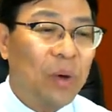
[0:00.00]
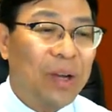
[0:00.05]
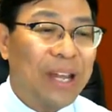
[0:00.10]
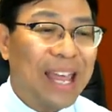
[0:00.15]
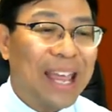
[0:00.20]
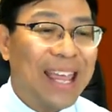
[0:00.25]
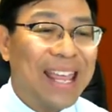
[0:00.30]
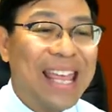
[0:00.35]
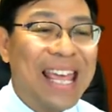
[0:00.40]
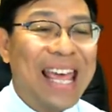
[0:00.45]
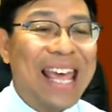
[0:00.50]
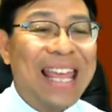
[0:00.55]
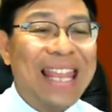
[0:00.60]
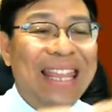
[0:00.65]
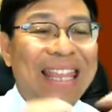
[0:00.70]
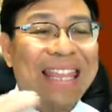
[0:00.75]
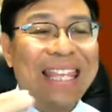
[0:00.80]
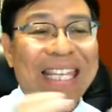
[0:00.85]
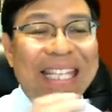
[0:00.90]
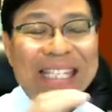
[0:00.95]
Okay,
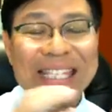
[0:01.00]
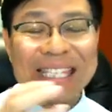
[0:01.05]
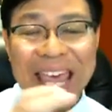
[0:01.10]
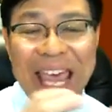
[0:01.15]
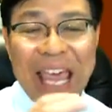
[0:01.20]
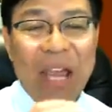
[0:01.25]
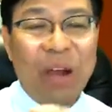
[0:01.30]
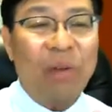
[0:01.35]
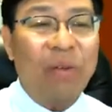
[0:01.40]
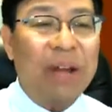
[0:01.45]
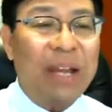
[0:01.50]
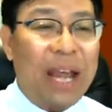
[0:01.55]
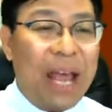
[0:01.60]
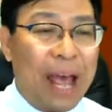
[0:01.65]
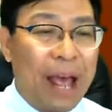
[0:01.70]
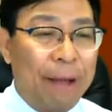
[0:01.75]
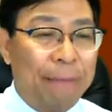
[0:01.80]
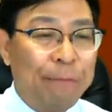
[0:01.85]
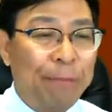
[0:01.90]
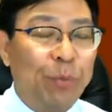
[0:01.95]
this
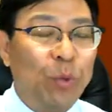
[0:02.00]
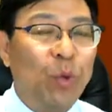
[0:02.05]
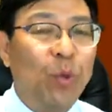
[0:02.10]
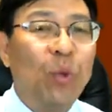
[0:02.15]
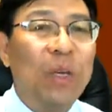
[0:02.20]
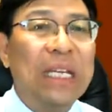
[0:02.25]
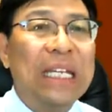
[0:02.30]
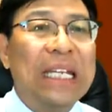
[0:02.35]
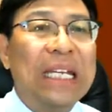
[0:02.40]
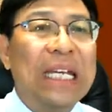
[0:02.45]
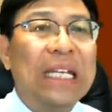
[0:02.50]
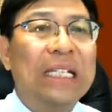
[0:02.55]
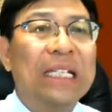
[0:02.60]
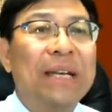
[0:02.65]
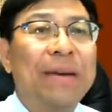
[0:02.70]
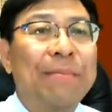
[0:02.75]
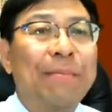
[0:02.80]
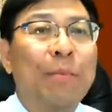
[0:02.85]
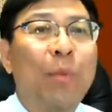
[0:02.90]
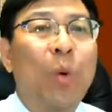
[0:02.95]
area, we need
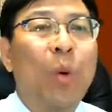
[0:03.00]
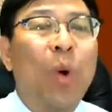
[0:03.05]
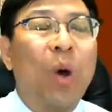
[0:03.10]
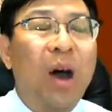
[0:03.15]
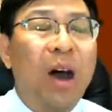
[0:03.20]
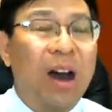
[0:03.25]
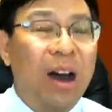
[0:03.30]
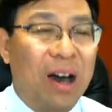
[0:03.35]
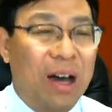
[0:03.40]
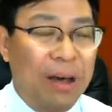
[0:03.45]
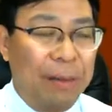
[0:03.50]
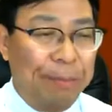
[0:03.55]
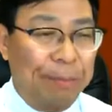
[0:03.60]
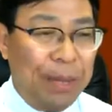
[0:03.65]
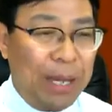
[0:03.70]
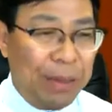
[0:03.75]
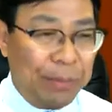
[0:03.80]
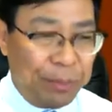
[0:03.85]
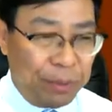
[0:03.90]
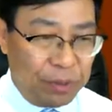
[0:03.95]
more
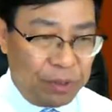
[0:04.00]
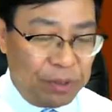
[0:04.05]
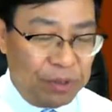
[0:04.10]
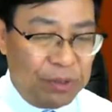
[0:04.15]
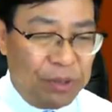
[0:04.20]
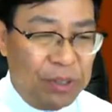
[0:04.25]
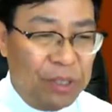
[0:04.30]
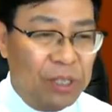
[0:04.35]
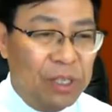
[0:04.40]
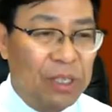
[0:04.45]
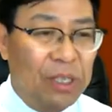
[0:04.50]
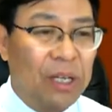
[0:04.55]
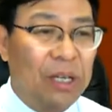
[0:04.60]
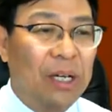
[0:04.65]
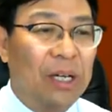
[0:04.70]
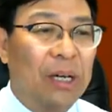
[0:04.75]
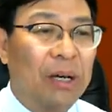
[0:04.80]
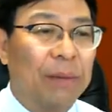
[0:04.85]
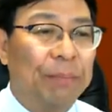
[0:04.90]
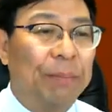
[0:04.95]
people,
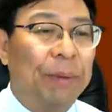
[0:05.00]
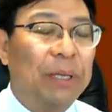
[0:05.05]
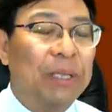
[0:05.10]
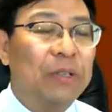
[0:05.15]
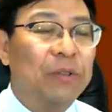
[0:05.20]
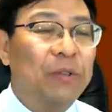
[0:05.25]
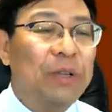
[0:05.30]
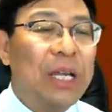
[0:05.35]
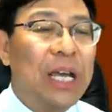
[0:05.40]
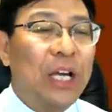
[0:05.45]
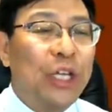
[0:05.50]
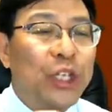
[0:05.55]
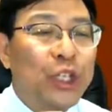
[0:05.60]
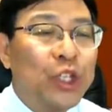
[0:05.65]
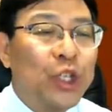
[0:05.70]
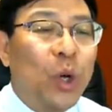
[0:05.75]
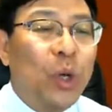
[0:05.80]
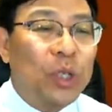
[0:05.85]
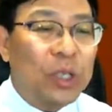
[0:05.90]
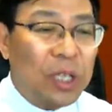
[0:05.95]
but we are
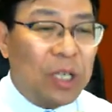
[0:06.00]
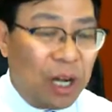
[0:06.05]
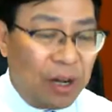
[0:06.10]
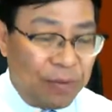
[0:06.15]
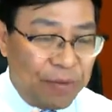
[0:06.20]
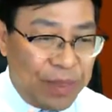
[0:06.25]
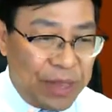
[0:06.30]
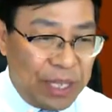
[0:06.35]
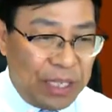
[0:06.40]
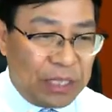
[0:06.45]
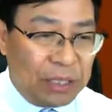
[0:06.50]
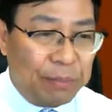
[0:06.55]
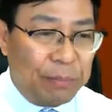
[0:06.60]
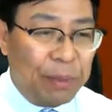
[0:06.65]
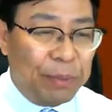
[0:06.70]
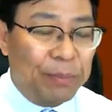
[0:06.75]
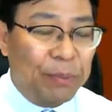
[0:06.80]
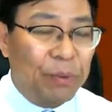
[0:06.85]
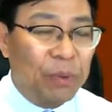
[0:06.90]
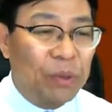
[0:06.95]
short of these
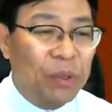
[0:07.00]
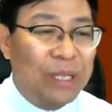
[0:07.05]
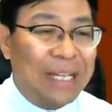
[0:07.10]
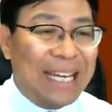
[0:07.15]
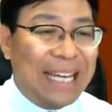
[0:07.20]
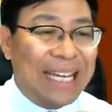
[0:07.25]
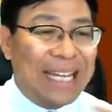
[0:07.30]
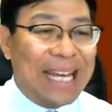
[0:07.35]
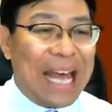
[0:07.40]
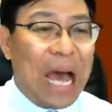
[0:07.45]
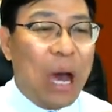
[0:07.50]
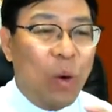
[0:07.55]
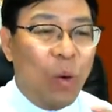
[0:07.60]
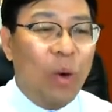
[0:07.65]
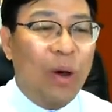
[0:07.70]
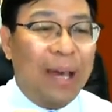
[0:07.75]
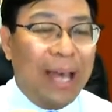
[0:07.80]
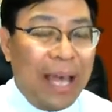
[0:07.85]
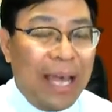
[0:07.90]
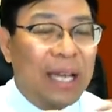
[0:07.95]
people in
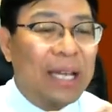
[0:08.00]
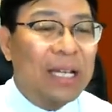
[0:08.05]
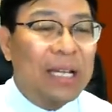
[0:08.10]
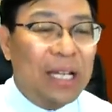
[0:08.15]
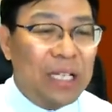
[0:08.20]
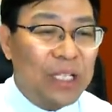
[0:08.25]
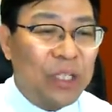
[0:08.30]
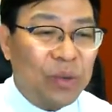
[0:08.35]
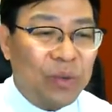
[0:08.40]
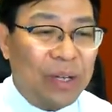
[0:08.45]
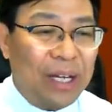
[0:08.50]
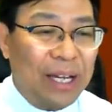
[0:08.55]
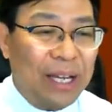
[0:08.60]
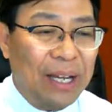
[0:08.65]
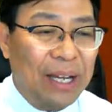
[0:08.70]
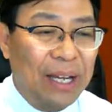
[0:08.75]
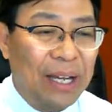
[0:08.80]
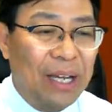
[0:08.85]
our industry.